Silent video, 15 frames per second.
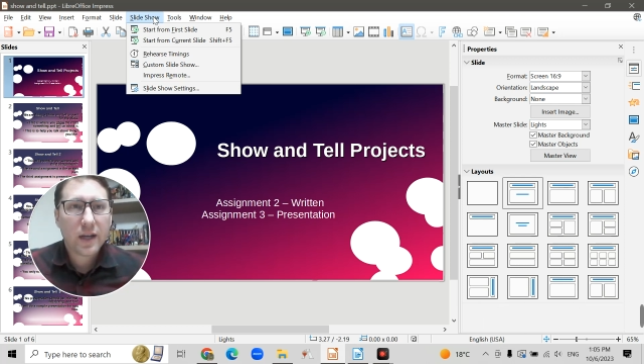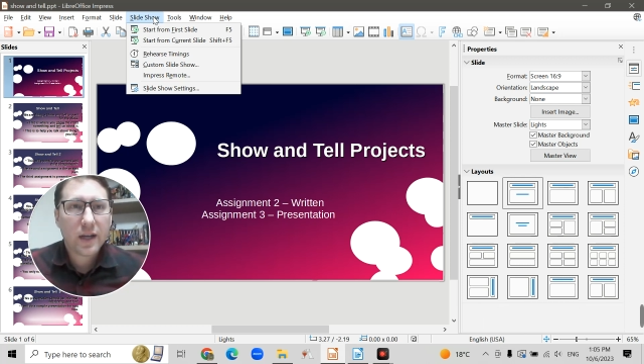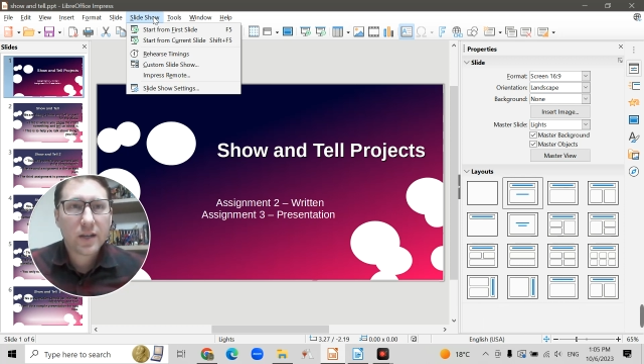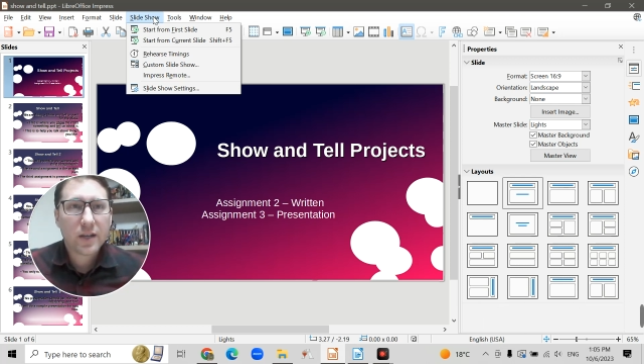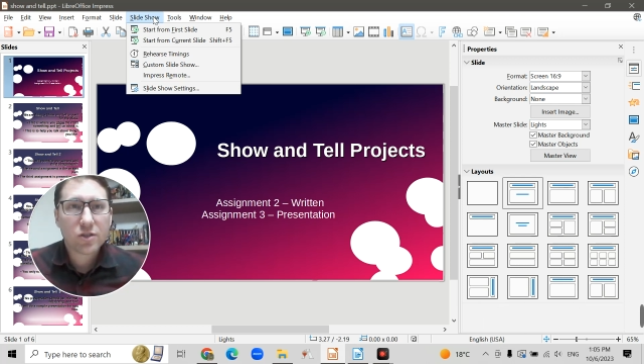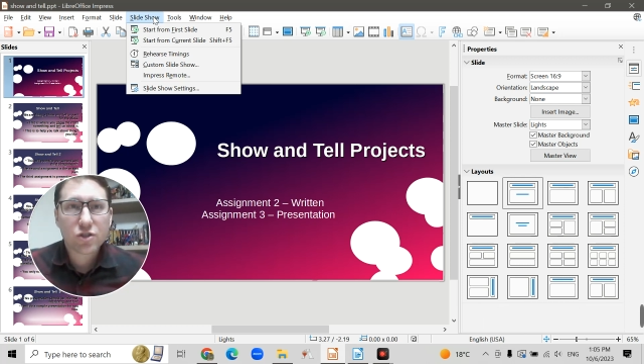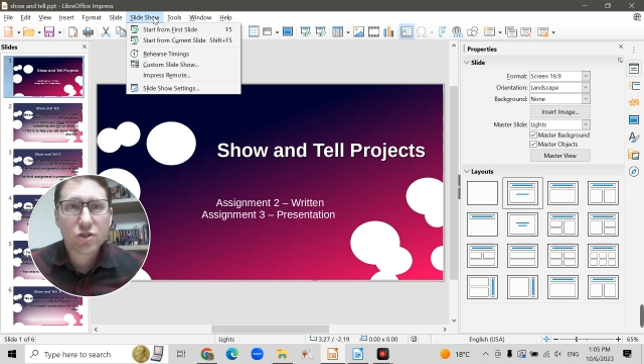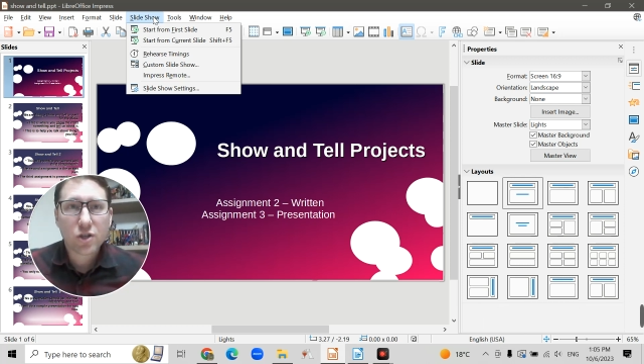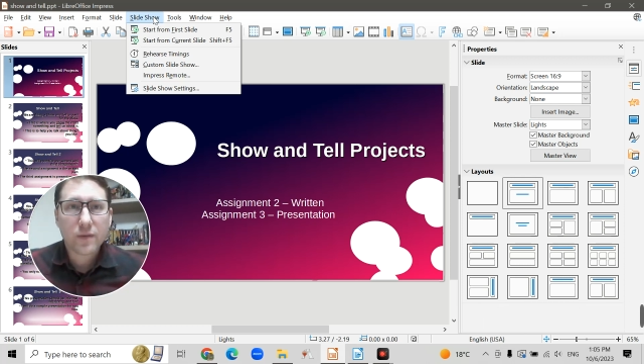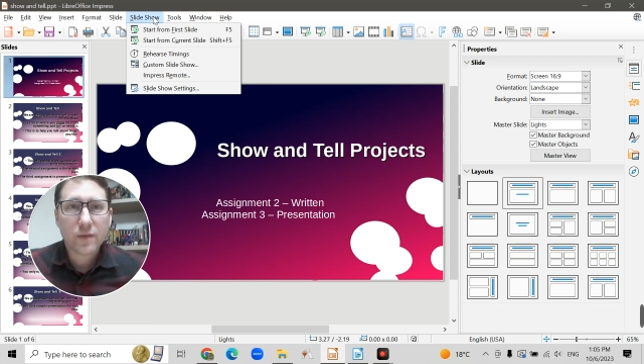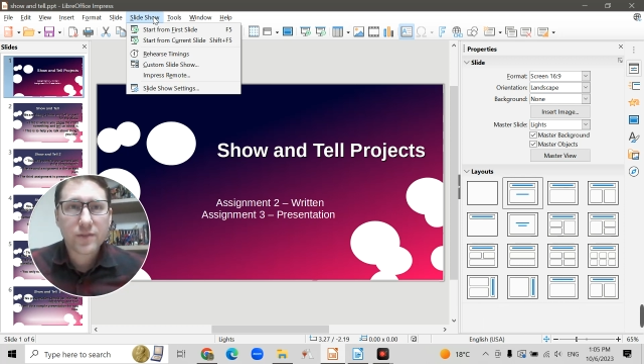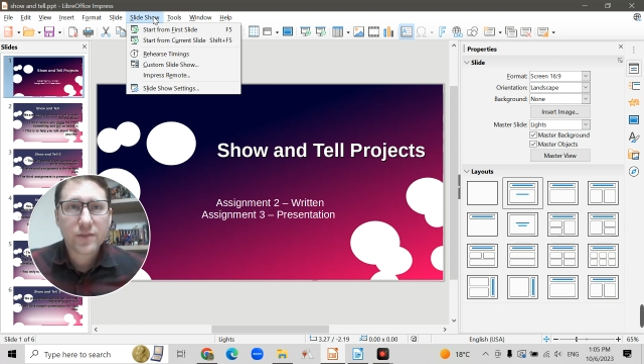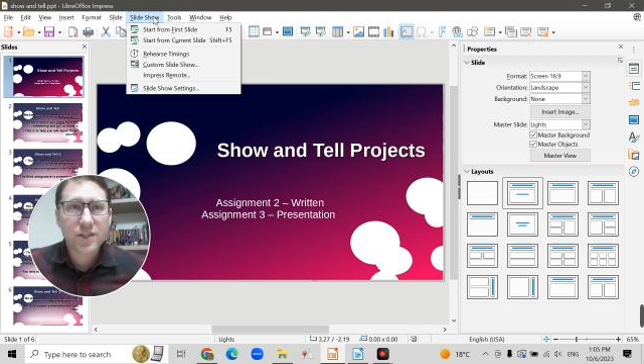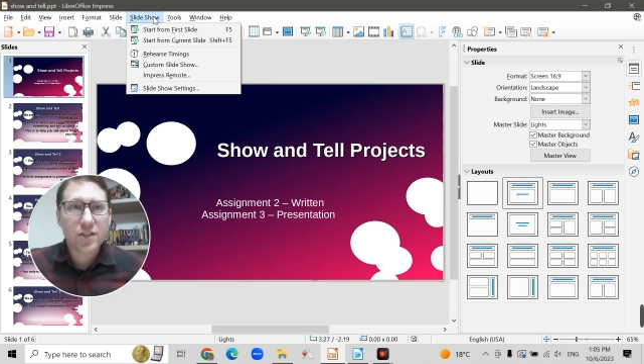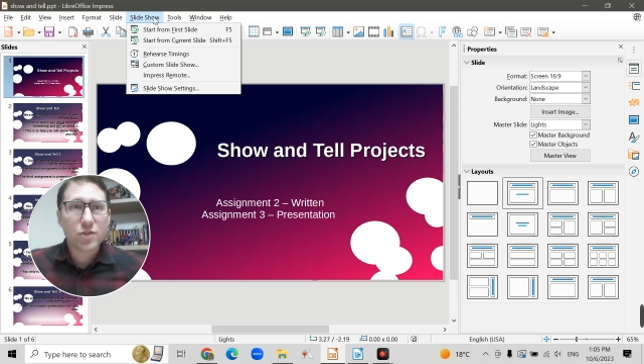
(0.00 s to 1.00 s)
English
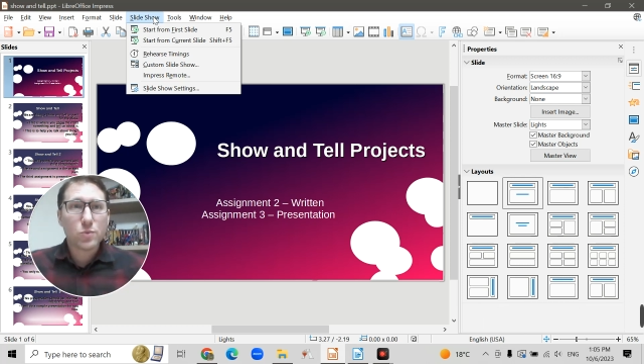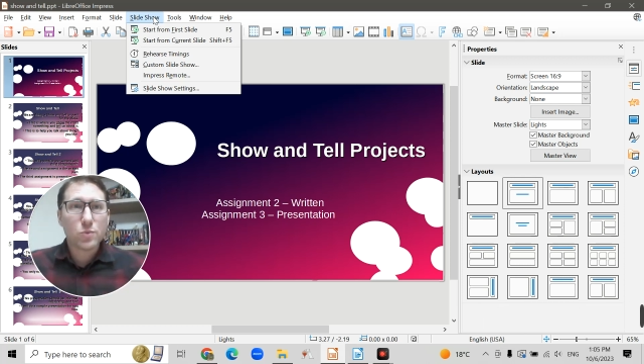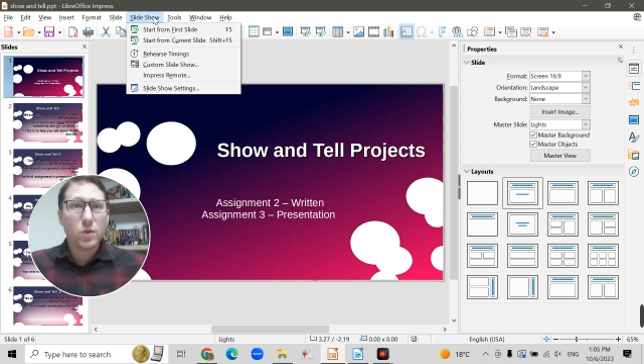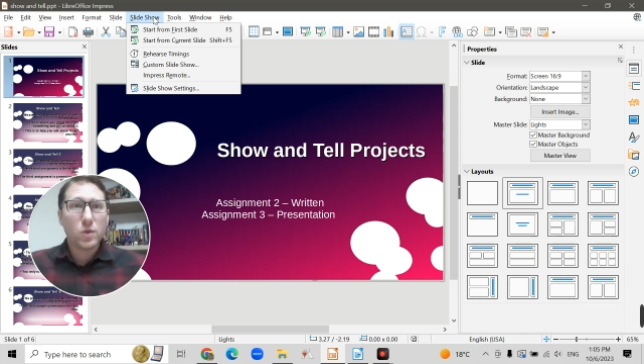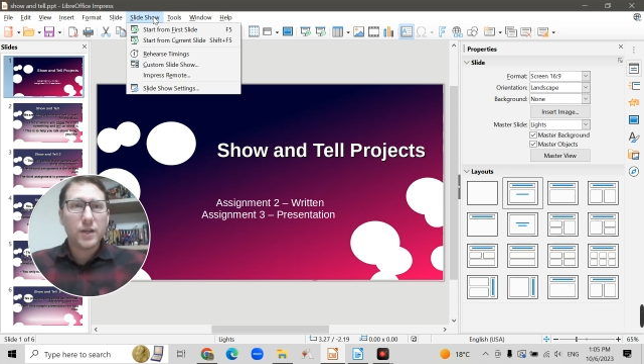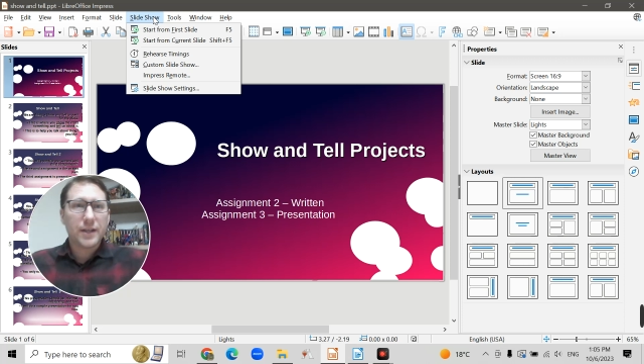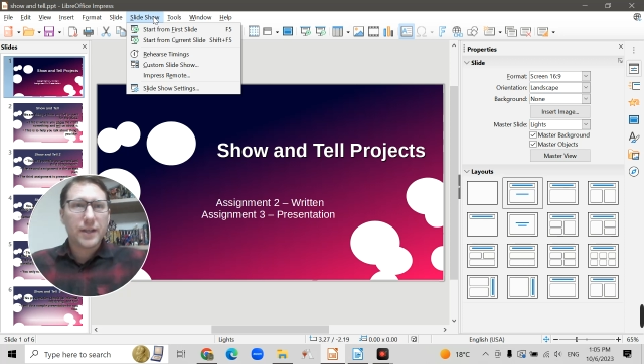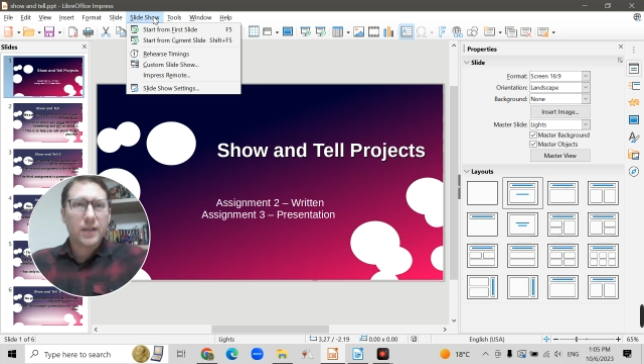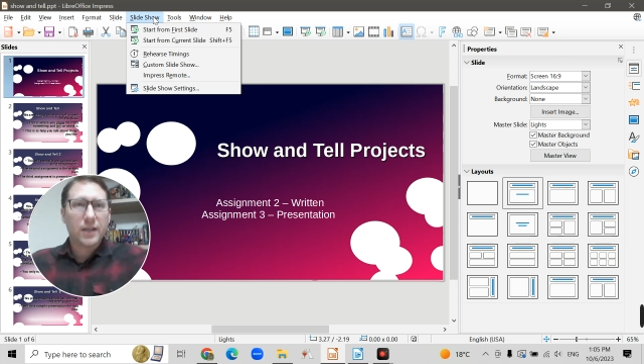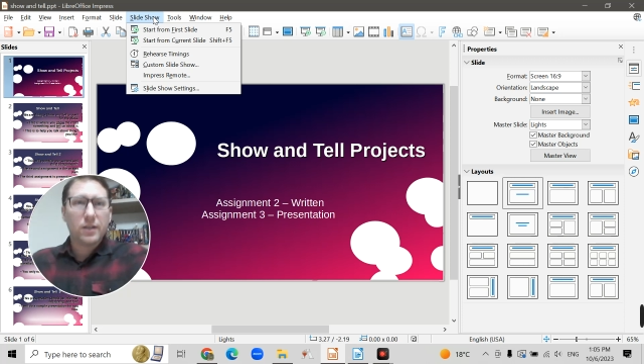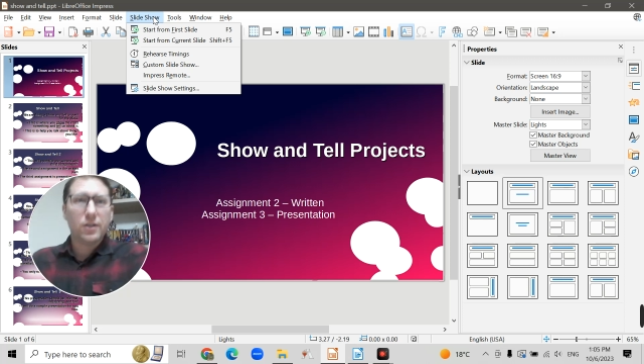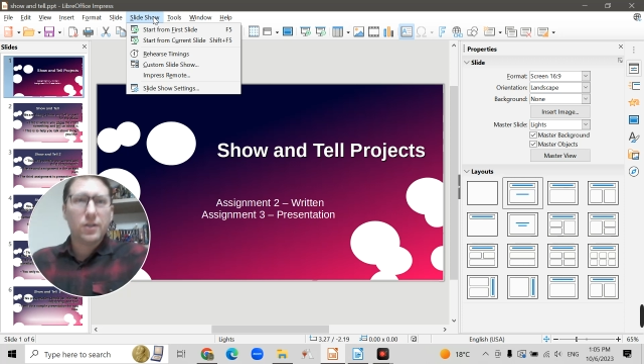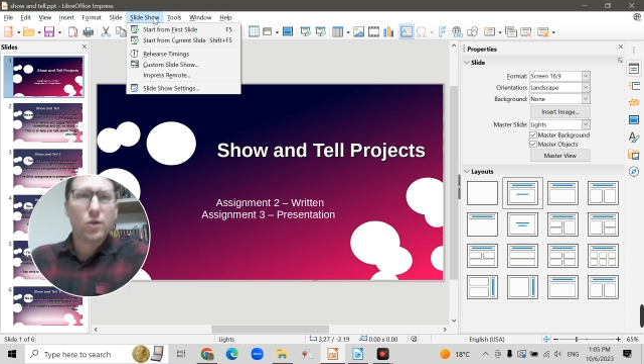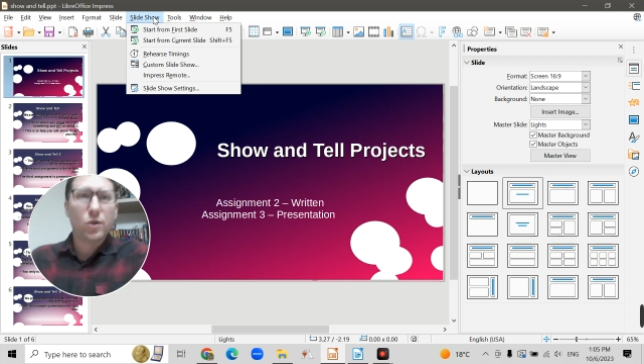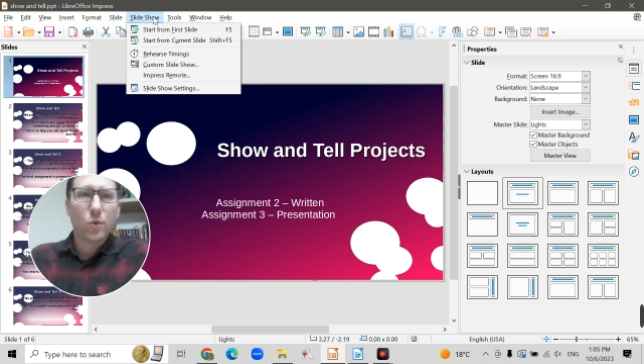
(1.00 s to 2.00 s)
conversation one.
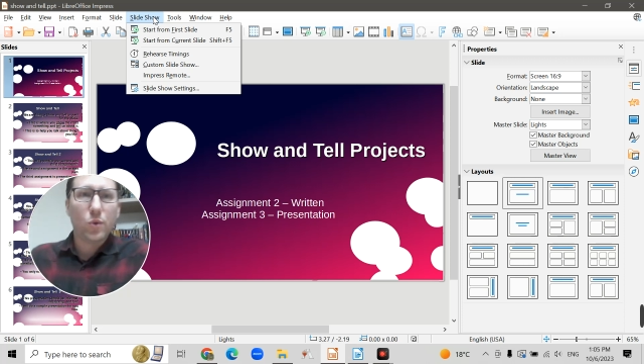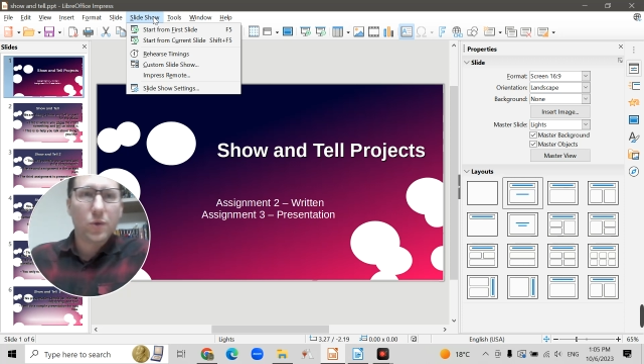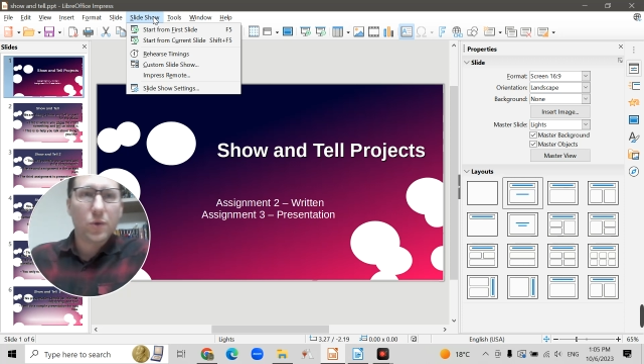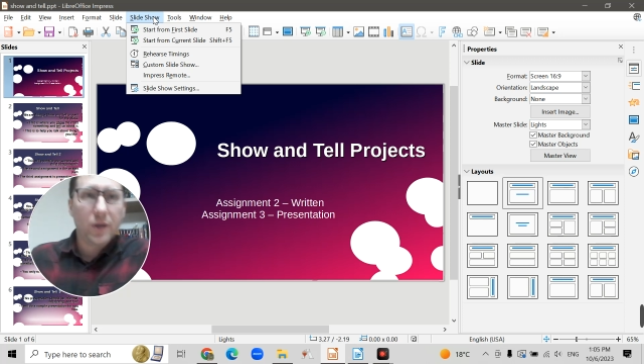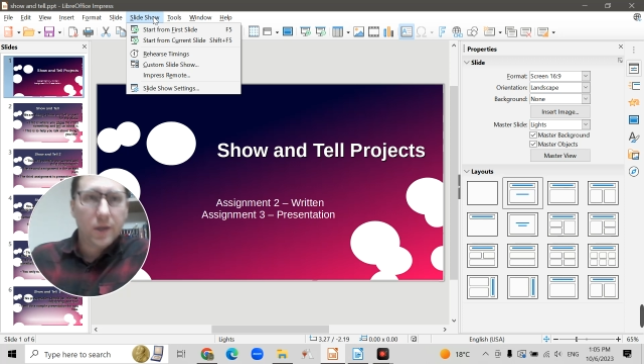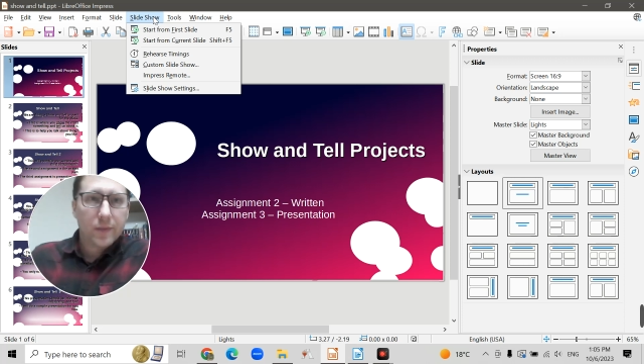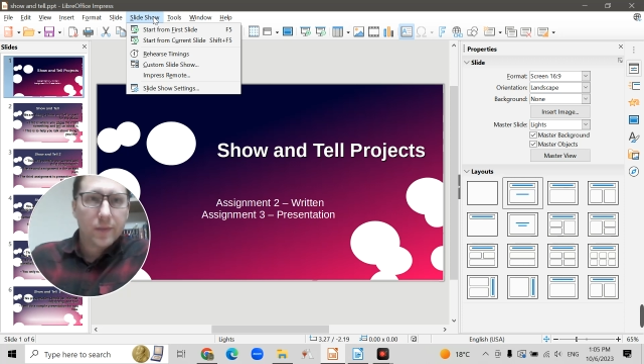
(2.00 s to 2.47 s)
Hello.